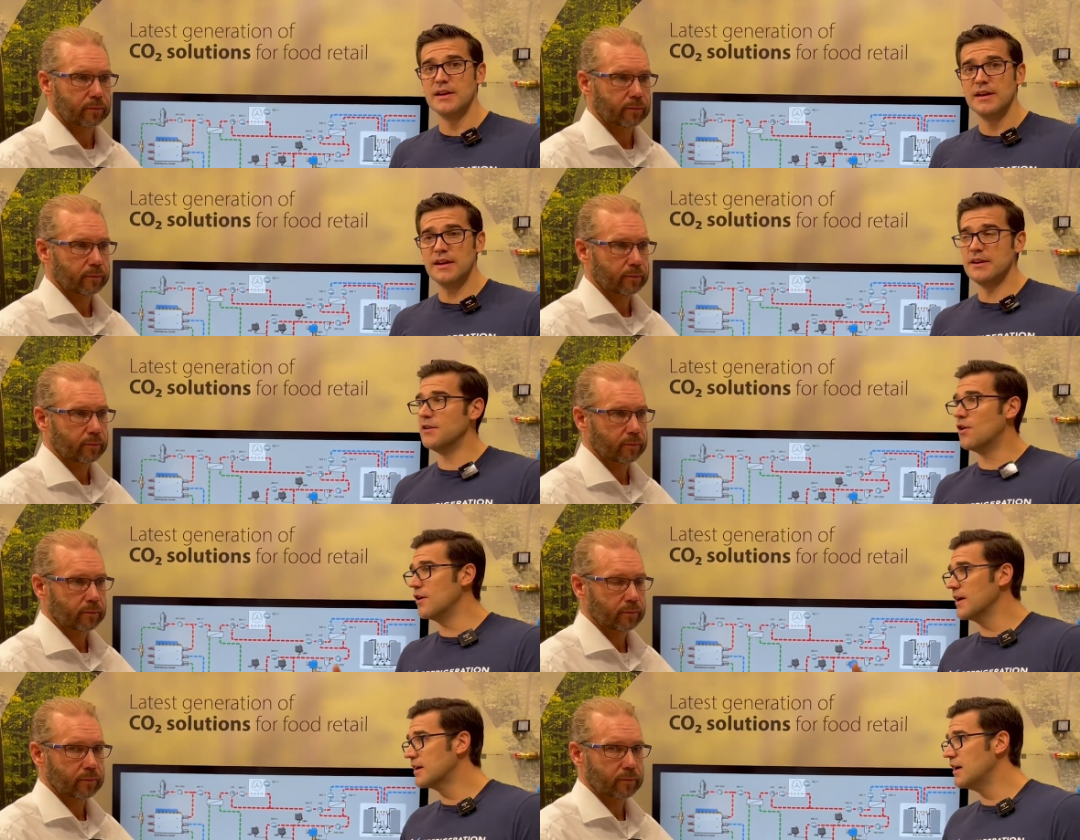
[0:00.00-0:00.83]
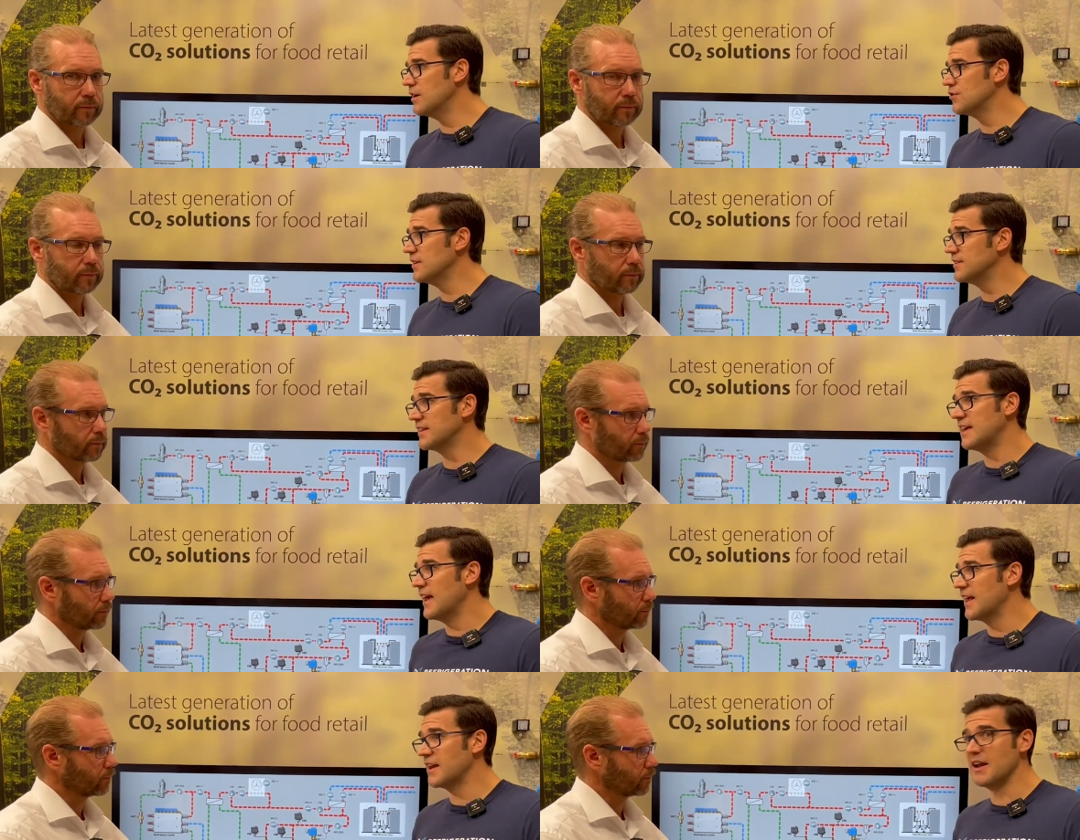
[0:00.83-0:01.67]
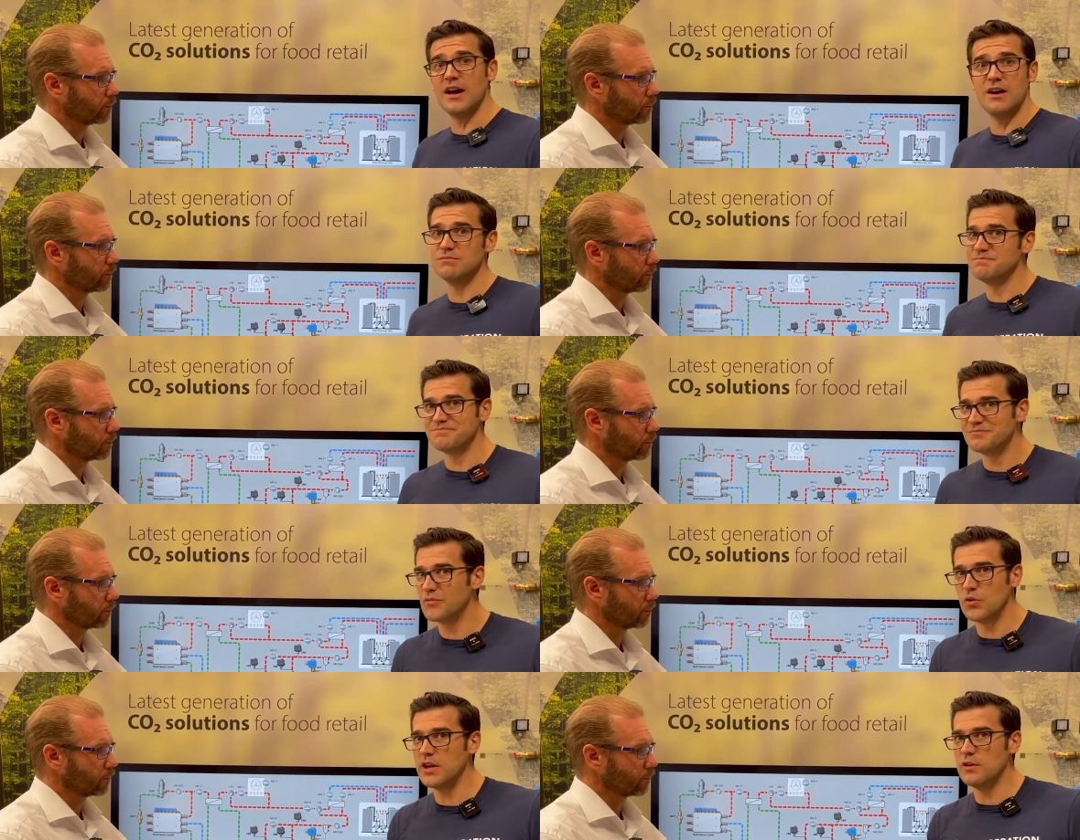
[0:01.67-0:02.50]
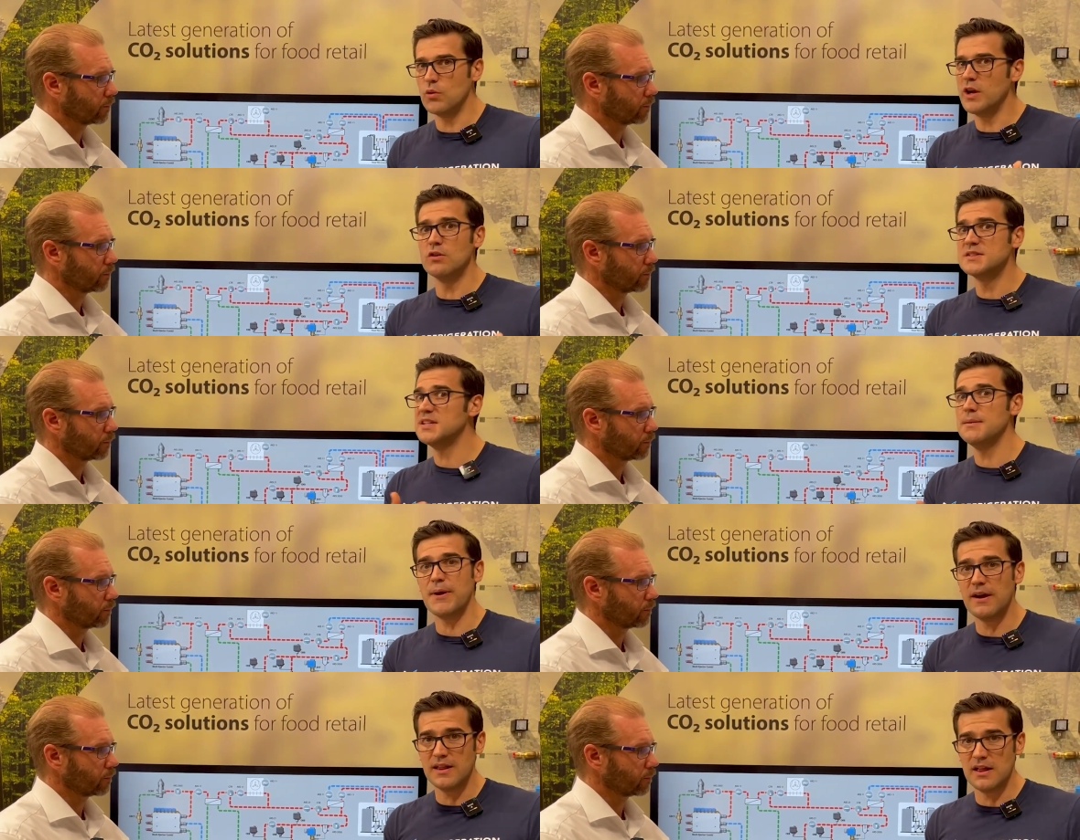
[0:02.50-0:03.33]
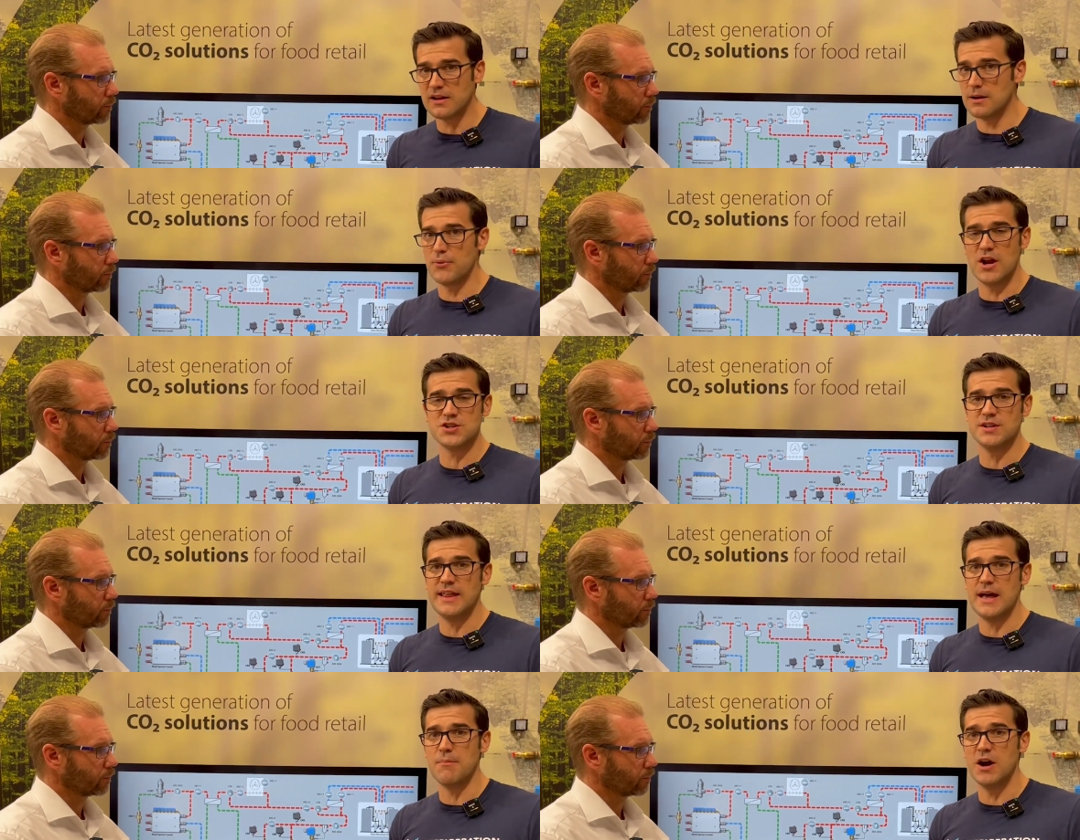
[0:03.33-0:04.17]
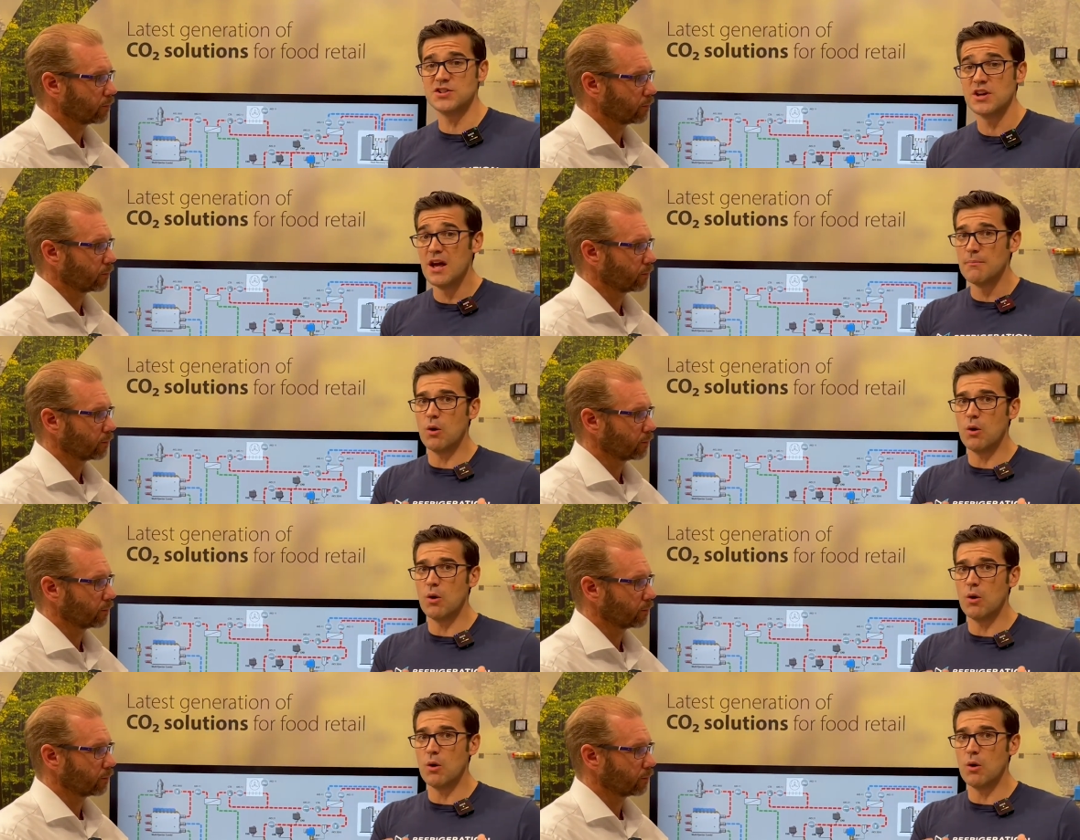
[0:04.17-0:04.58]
Speaker 1: in the Nordic countries and Canada, we, we don't see parallel compression that much.